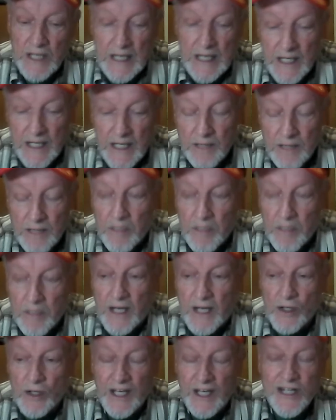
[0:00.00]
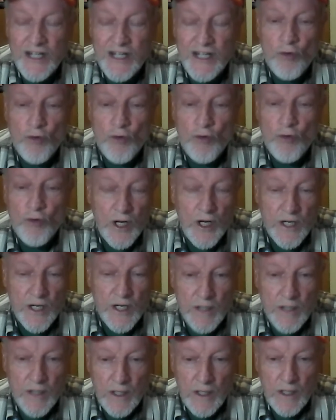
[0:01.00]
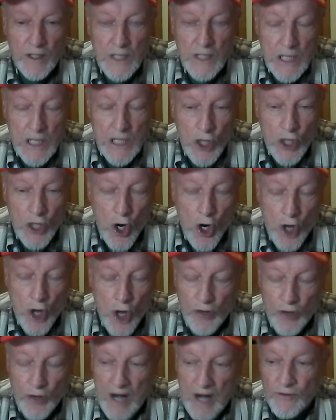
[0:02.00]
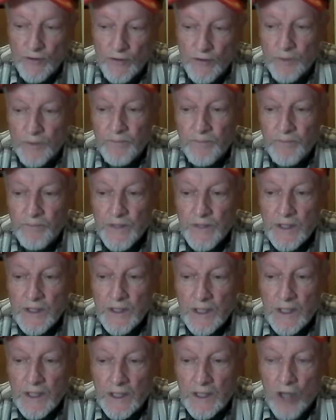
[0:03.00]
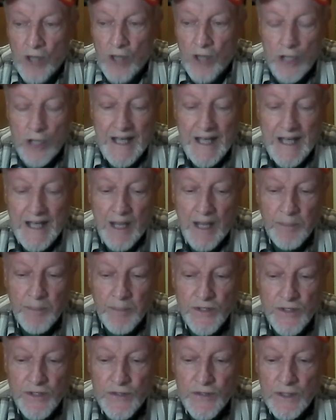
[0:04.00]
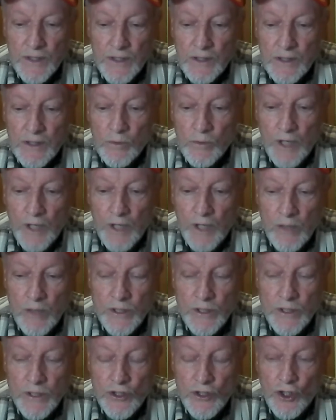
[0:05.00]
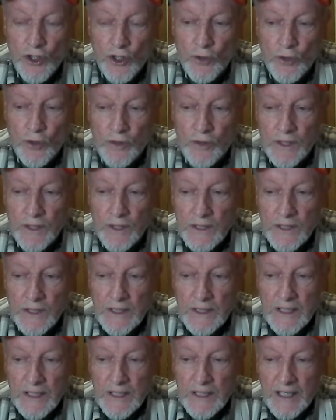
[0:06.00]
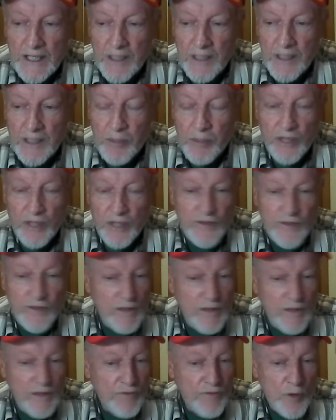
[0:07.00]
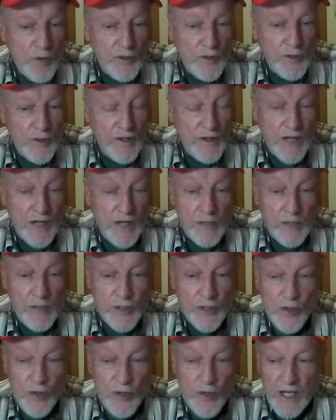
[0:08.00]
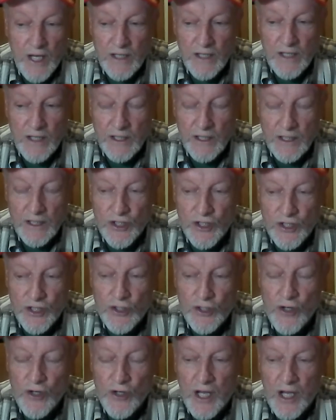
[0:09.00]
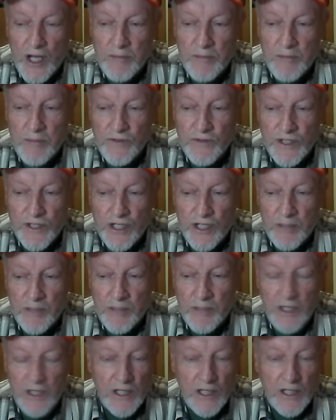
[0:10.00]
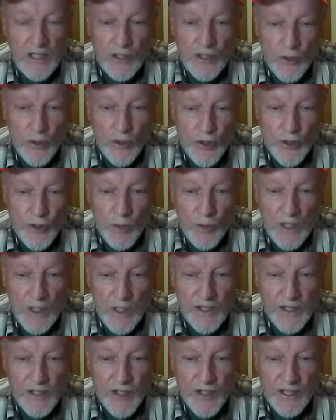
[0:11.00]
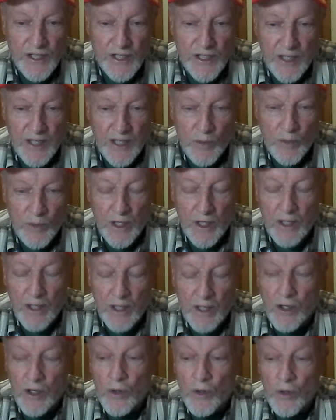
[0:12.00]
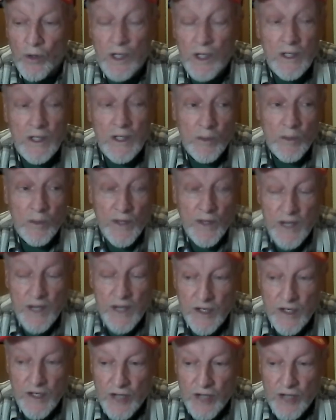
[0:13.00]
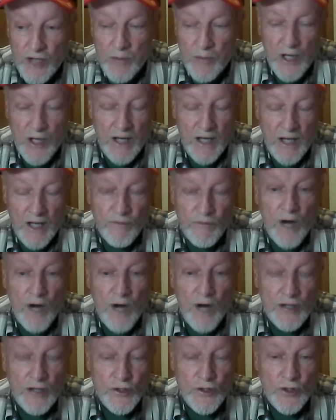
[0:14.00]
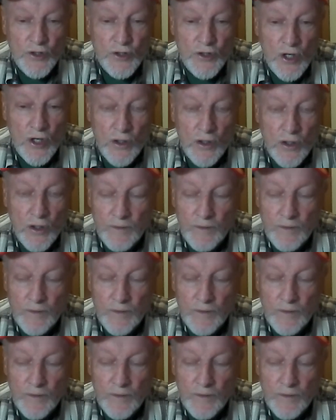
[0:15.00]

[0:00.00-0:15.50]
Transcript: hit by a hit and run car driver uh, on campus when he was a student. And they put him in the infirmary. They thought he was okay until his sister came to visit him, and he didn't know who she was. And then they went, uh oh. Well, they discovered he had a fractured skull.